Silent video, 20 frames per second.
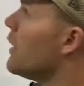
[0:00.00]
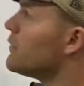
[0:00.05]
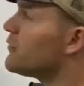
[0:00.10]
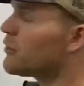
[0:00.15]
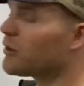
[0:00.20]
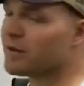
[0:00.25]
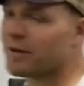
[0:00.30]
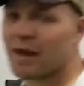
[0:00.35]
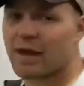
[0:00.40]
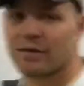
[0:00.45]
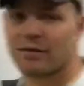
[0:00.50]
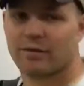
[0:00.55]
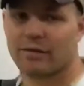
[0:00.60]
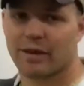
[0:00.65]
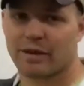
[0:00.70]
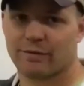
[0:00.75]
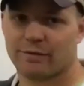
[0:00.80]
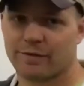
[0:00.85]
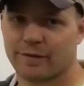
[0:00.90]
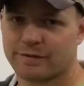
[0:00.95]
During
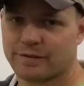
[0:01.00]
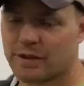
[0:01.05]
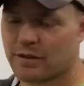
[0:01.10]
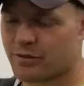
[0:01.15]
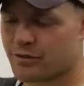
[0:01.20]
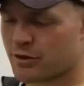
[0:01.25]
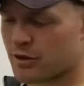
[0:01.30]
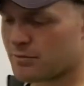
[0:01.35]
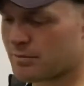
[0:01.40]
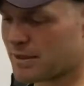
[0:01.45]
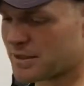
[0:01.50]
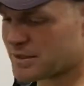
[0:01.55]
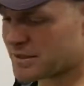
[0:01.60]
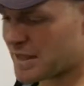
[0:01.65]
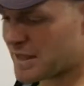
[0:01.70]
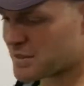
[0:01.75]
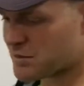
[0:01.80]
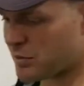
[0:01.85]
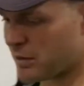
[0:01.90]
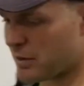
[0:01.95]
that 15 to 30 minutes,
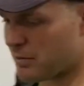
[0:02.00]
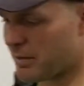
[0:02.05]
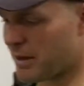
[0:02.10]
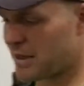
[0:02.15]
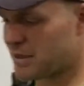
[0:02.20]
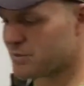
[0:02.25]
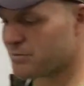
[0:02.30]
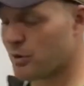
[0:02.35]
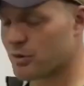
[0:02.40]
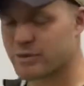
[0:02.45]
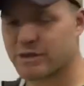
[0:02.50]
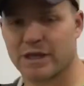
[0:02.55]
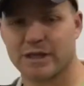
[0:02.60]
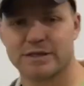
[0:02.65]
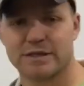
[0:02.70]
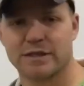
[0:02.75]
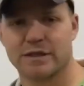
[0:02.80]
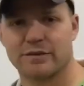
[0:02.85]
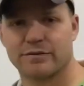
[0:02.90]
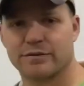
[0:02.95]
that's when our body's most
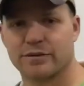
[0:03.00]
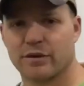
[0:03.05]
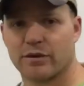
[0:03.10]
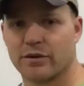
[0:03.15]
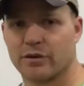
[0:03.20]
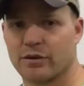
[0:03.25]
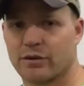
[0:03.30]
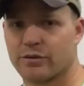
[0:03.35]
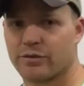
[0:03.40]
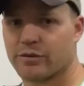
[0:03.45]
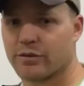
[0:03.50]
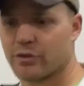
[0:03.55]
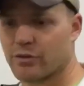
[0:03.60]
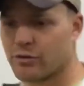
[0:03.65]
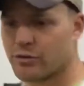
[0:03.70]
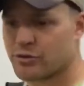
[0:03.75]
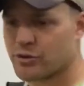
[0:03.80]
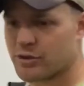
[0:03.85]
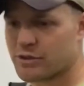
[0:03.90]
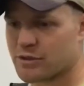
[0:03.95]
sensitive to the
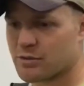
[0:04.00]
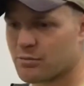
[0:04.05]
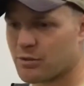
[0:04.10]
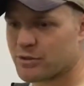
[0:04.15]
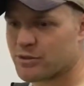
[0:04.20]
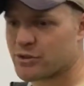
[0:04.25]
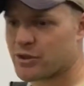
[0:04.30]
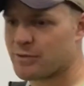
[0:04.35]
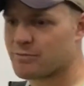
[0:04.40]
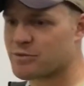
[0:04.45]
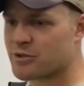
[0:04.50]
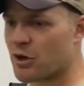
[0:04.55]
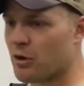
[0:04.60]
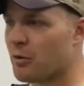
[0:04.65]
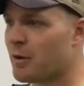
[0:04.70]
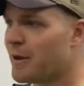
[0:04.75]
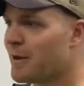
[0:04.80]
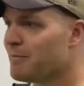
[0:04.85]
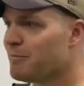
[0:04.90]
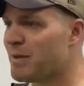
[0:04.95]
nutrients in the bloodstream.
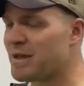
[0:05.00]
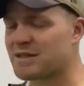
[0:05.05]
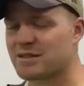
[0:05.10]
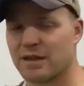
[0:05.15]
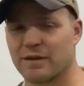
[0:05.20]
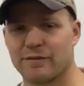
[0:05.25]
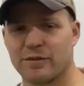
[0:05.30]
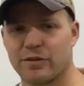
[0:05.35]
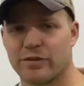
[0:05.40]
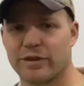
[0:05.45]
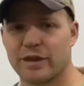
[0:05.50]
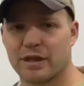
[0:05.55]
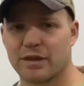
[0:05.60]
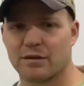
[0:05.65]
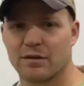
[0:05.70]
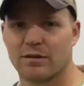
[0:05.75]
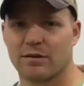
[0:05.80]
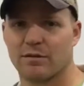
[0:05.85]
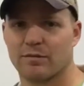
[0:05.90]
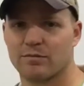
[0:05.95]
So basically, if you
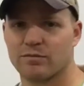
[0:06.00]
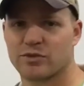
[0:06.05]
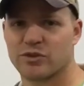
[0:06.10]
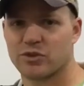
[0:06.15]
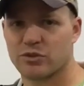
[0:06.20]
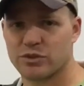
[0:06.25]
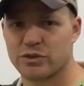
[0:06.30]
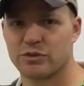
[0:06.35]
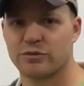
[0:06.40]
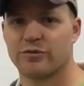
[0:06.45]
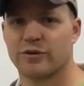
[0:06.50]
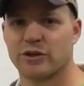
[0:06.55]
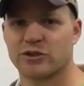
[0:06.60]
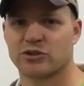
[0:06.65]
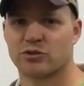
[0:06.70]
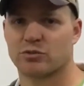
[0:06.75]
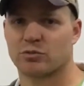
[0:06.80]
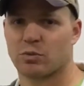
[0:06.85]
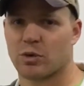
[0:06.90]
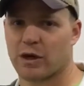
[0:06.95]
think, as soon as you
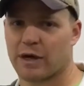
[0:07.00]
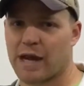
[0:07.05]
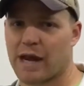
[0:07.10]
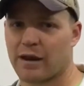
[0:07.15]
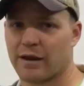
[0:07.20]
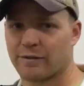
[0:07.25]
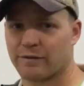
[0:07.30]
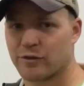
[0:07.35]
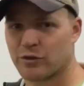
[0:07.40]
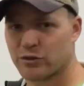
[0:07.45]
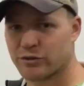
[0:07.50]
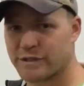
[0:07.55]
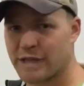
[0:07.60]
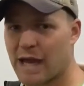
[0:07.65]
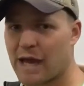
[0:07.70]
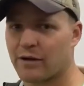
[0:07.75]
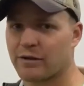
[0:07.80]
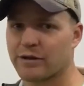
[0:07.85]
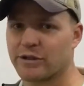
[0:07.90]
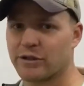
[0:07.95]
finish your workout, if you're
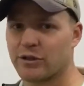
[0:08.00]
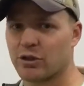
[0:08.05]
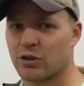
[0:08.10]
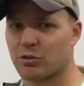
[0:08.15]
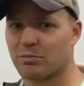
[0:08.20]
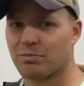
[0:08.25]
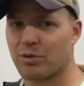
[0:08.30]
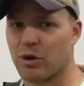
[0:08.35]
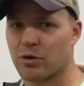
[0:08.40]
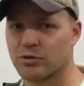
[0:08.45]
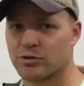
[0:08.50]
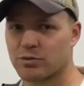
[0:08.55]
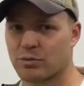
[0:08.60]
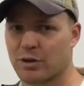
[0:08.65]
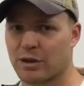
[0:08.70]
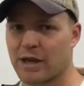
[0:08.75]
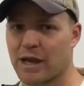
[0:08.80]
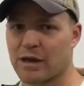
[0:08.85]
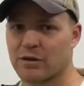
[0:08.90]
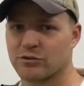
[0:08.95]
downing your
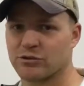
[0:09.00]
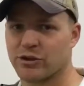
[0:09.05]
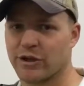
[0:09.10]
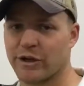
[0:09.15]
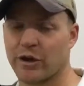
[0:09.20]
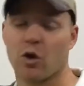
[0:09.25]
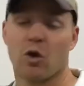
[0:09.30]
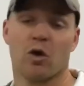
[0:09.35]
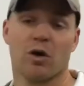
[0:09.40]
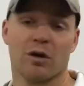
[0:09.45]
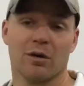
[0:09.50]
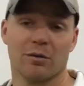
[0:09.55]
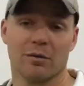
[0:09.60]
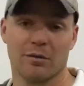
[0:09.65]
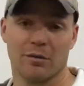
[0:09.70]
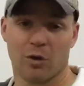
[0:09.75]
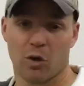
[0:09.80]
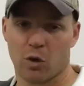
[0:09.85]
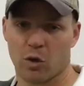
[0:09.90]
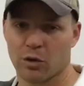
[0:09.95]
post-workout drink
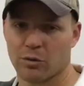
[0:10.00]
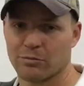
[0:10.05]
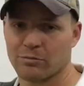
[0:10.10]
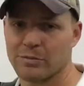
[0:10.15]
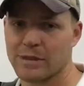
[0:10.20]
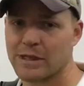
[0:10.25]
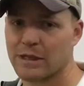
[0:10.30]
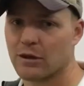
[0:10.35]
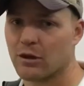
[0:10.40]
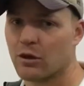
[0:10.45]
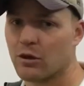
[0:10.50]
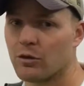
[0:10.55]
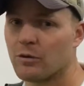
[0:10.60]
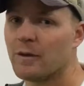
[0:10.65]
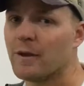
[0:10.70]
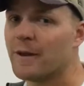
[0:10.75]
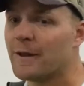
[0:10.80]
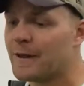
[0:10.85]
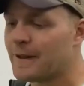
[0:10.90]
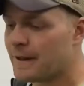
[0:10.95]
or meal,
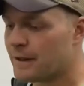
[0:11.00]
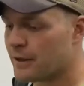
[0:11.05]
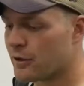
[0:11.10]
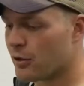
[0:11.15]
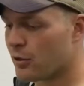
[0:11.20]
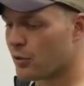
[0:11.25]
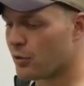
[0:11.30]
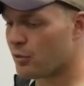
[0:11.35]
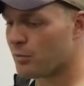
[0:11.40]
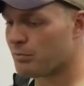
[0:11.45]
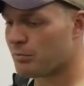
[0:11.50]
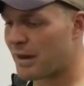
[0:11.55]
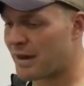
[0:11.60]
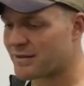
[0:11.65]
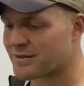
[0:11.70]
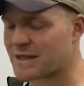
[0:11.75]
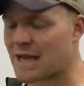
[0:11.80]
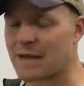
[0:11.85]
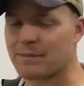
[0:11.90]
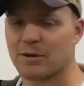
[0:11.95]

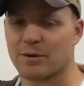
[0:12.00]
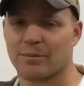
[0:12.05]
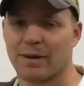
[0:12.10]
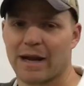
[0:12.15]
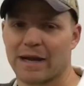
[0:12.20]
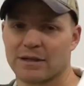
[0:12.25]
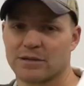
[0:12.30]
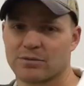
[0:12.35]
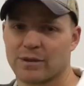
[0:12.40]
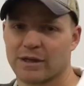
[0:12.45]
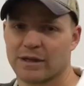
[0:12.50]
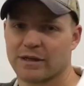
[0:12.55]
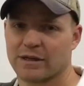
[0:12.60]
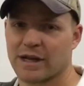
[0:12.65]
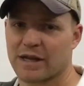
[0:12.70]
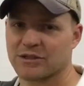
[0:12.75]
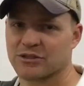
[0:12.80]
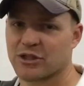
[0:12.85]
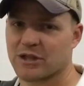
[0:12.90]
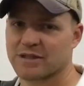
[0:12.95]
by the time your body's ready to
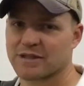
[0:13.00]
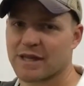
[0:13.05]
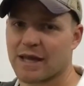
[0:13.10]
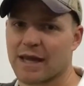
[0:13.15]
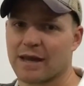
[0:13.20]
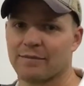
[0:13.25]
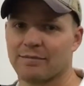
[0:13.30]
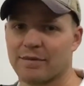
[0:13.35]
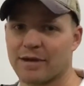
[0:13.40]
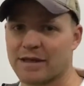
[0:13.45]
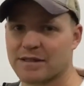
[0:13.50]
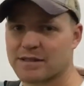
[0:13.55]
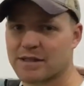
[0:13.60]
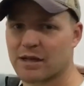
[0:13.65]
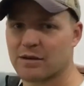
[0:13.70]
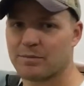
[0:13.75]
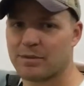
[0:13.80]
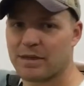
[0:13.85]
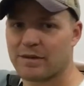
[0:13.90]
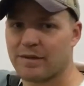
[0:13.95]
digest that, it's
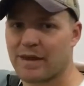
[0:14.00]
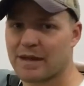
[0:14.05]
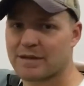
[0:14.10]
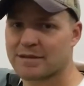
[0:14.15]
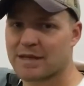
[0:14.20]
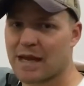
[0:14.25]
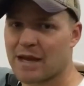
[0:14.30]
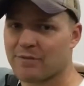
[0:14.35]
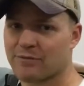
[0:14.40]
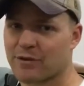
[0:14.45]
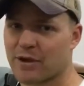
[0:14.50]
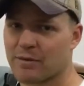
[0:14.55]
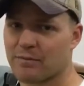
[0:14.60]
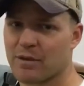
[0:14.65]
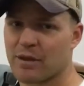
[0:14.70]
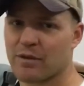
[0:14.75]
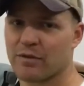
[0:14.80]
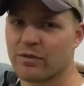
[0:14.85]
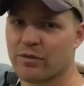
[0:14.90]
going to be in that time frame.